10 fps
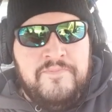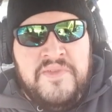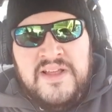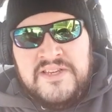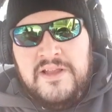
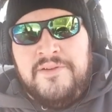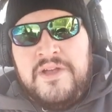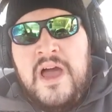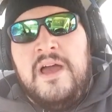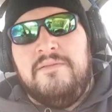that's all I've
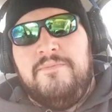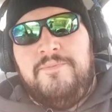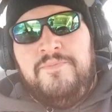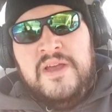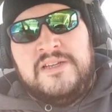got.
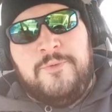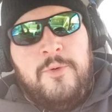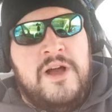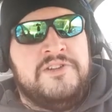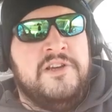Thanks for
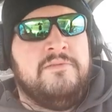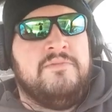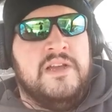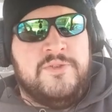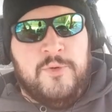watching.
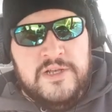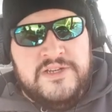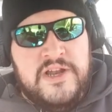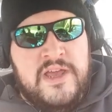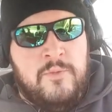Thanks for
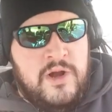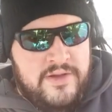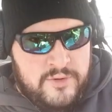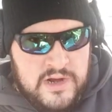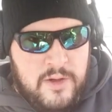listening.
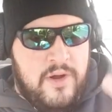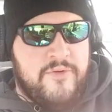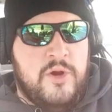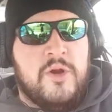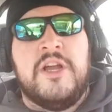
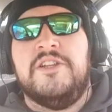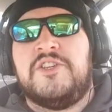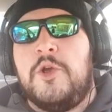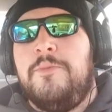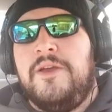However you're
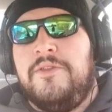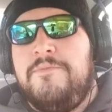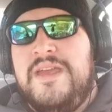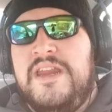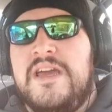consuming the
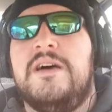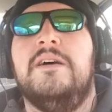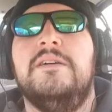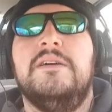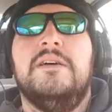media.
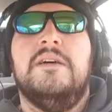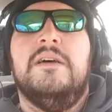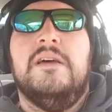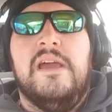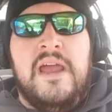
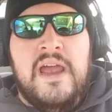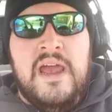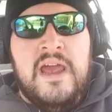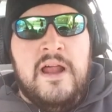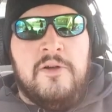
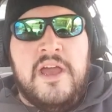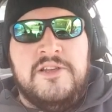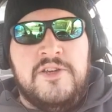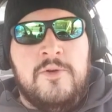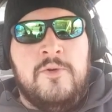And I'll
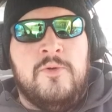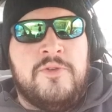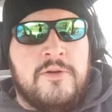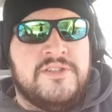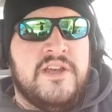catch you
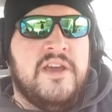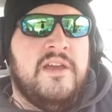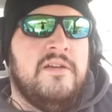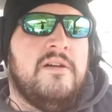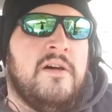
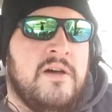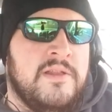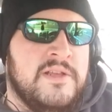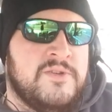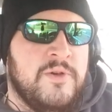Thursday
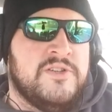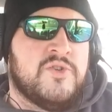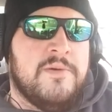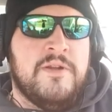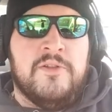on this week's
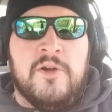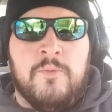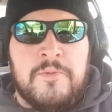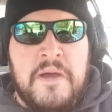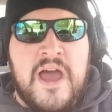trip down the
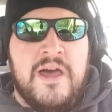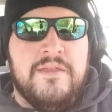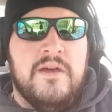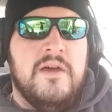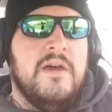Homeward
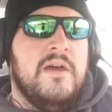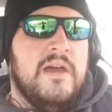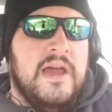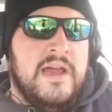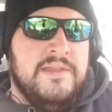Path.
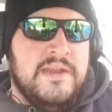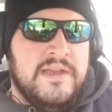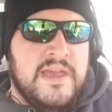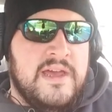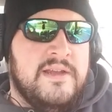And then
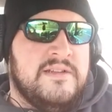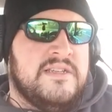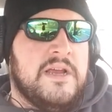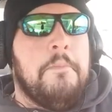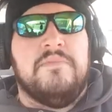again
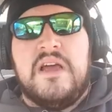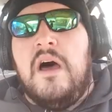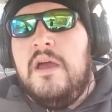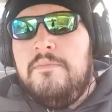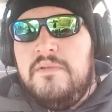
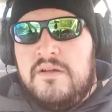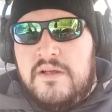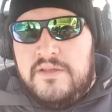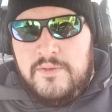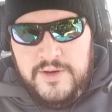sometime
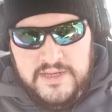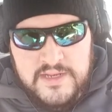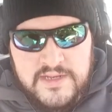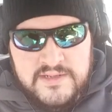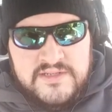during the
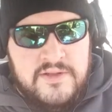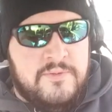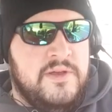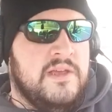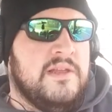weekend so that
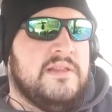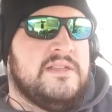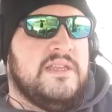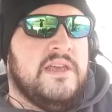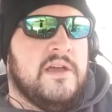we can get
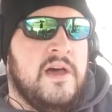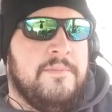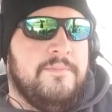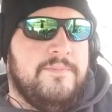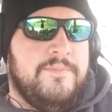this thing
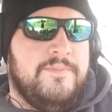up